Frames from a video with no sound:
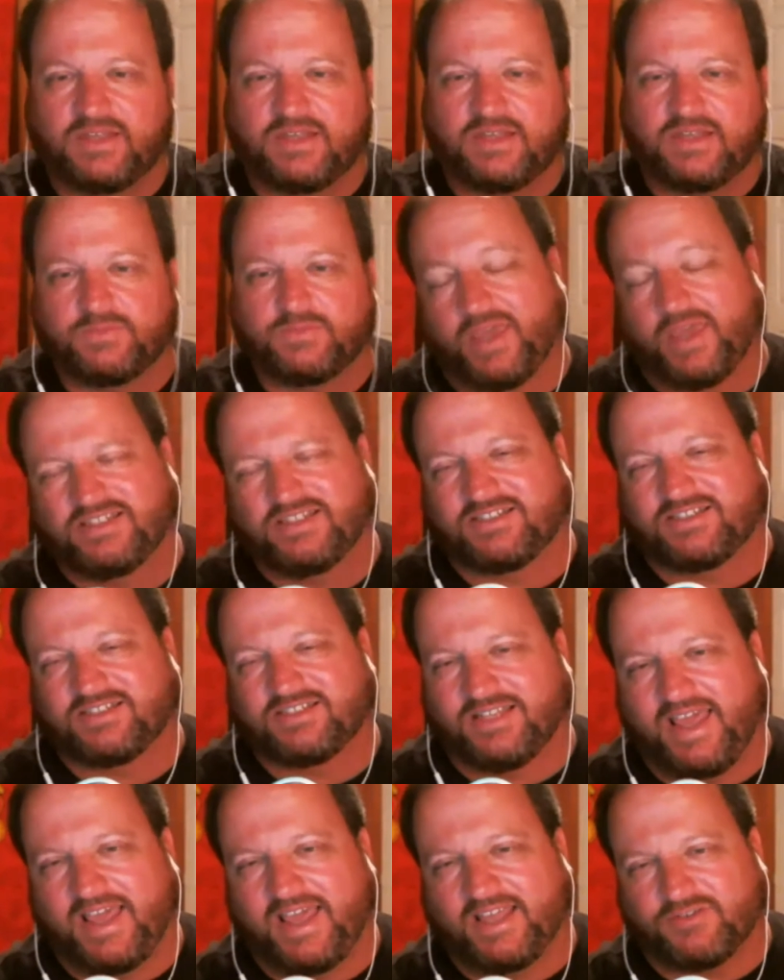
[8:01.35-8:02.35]
page, just the
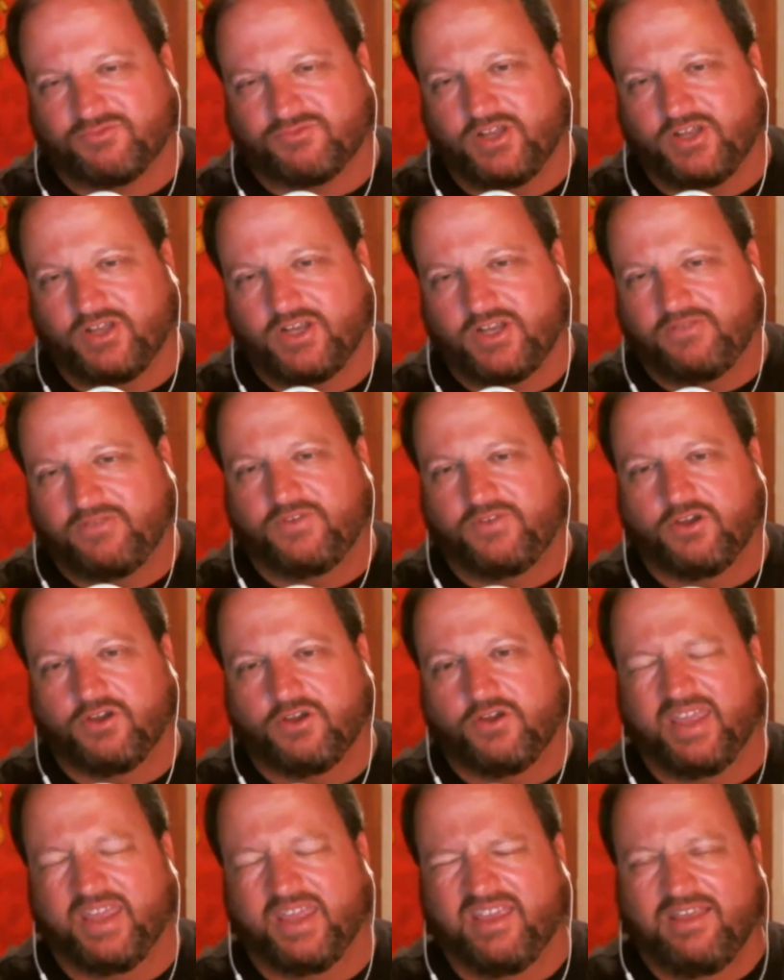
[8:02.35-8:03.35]
last run of the
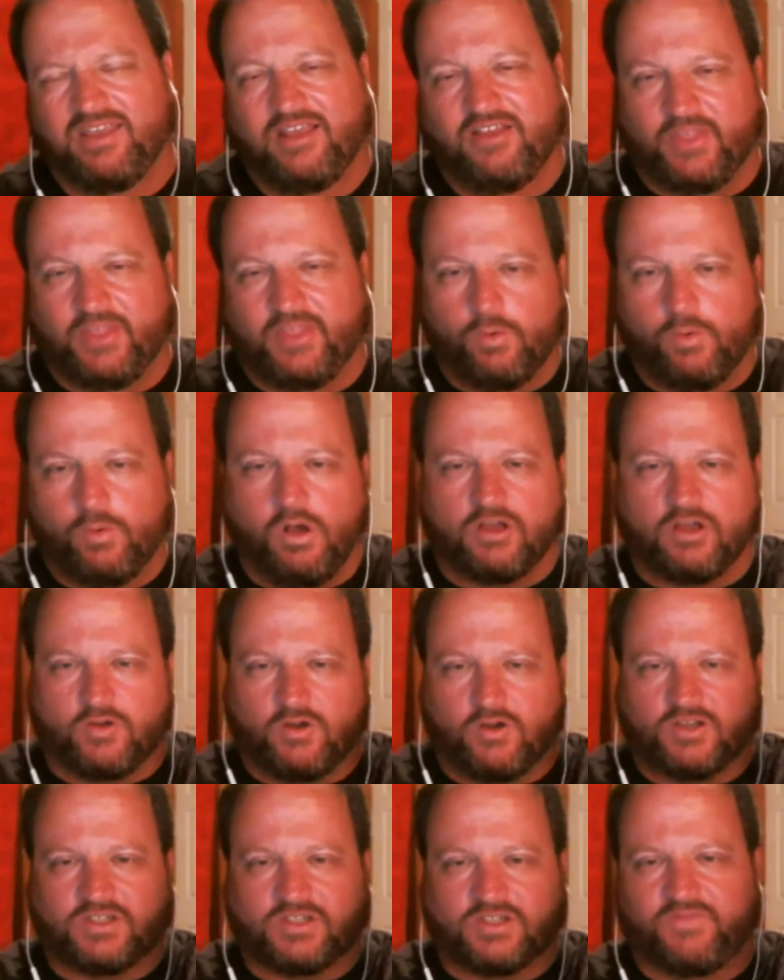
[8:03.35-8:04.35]
Fury, to walk
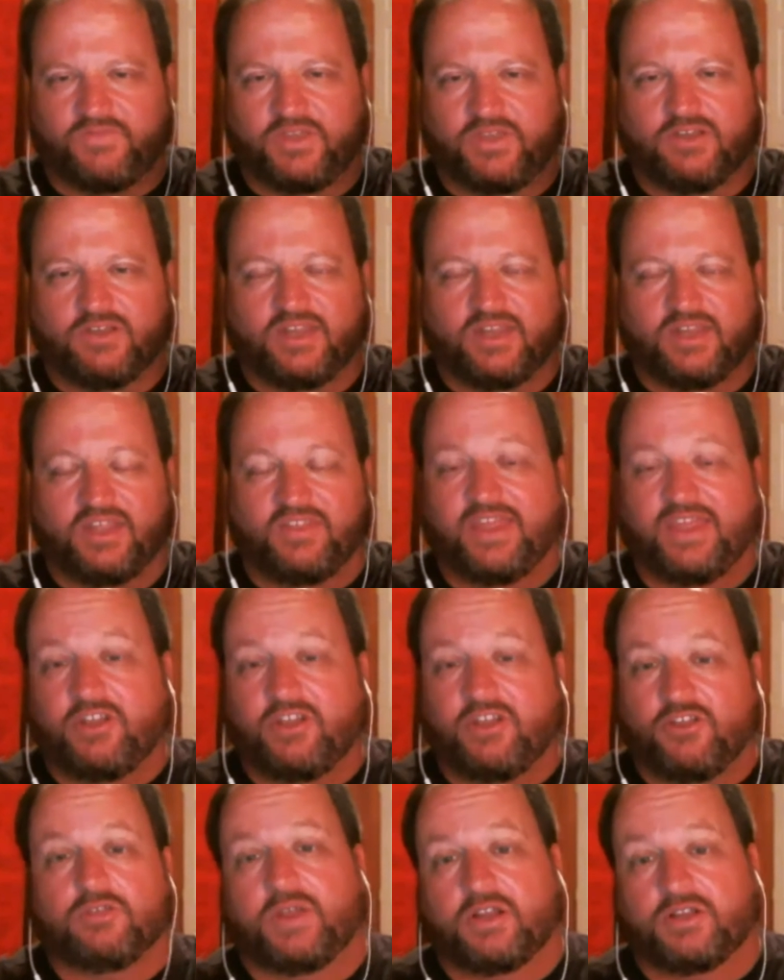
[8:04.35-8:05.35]
across the field, and they didn't know
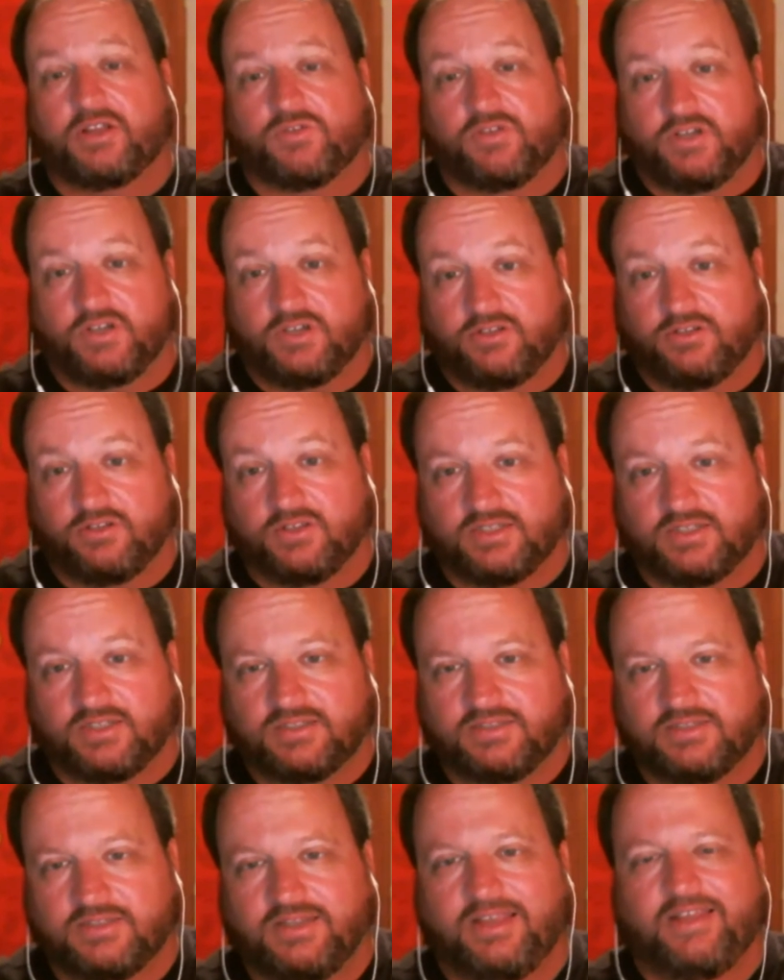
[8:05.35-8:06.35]
the parents were going to do this.
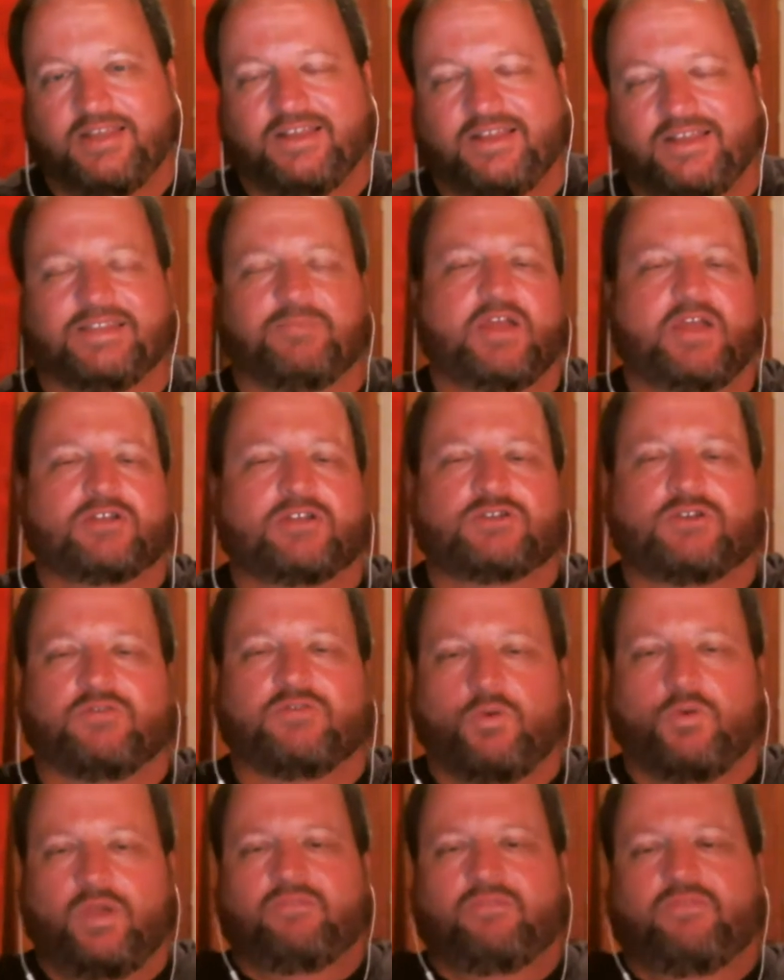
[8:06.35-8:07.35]
And the parents are over there
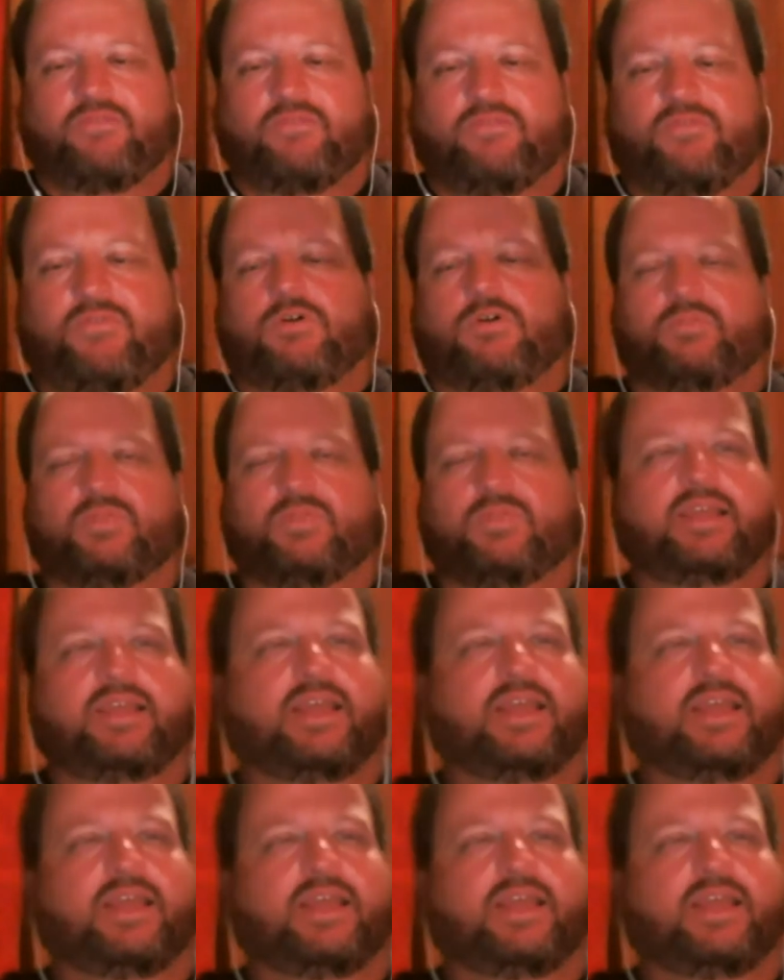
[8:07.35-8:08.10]
waiting for them, and they're